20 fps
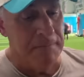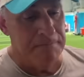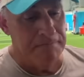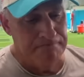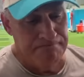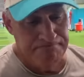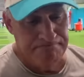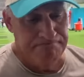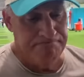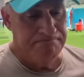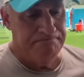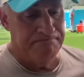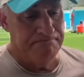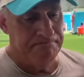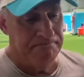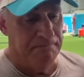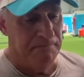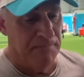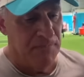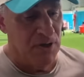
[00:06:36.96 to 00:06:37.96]
uh, you're
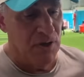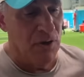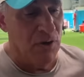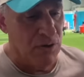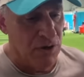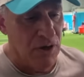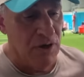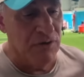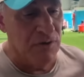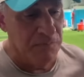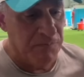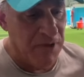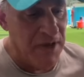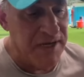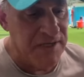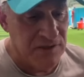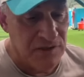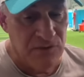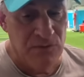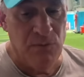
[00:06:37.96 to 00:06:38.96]
not using these
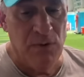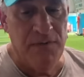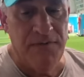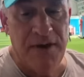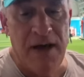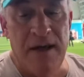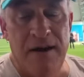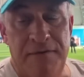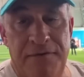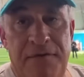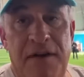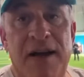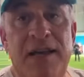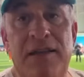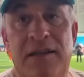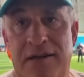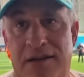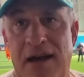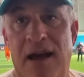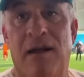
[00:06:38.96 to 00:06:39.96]
guys to their ability.
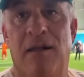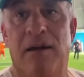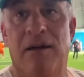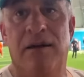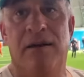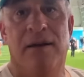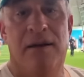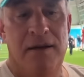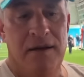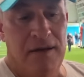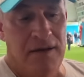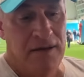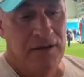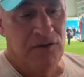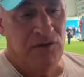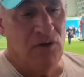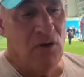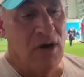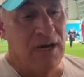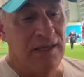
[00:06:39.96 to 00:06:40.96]
And I judge a
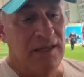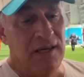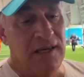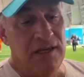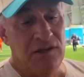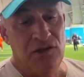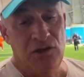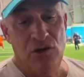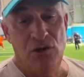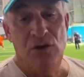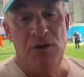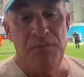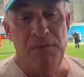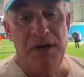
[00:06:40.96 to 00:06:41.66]
coach on this.